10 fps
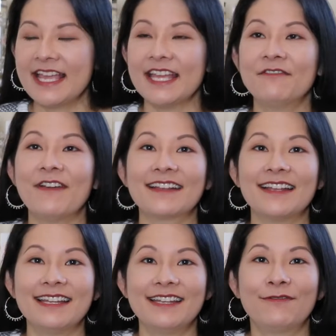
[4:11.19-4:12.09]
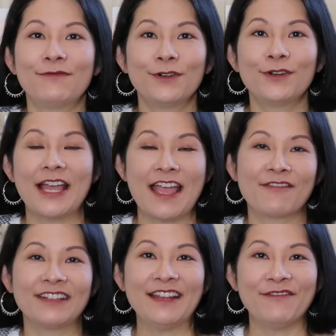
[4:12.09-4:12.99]
In fact, I did a full
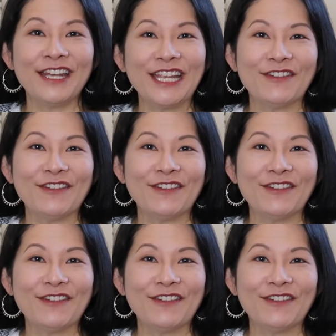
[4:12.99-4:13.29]
Everlane video.